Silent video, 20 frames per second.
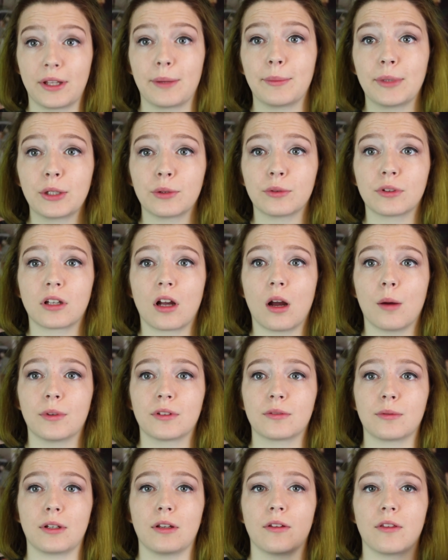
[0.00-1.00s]
Let me know in the
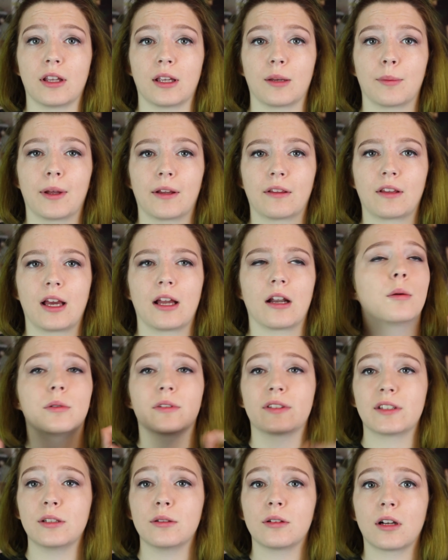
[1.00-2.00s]
comments what you think about that. I
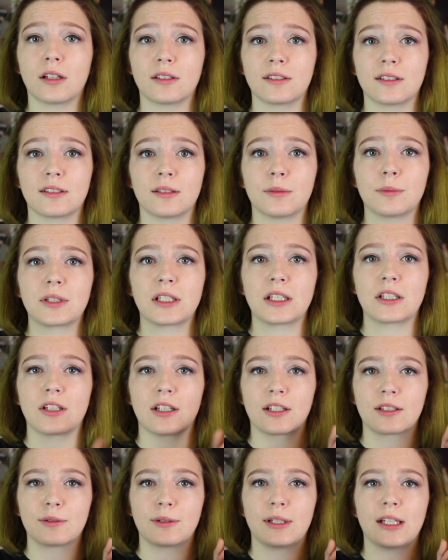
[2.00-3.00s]
will see you guys at some stage
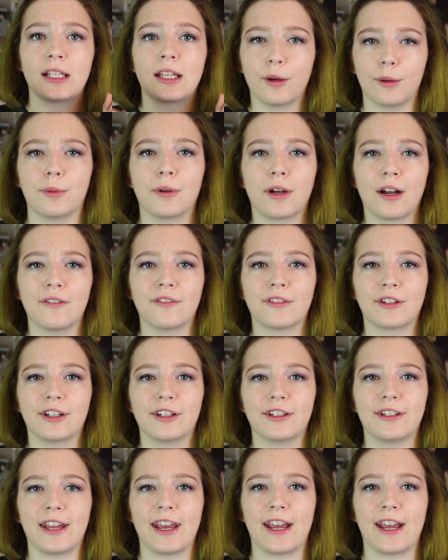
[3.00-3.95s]
next week. Hope you're having a good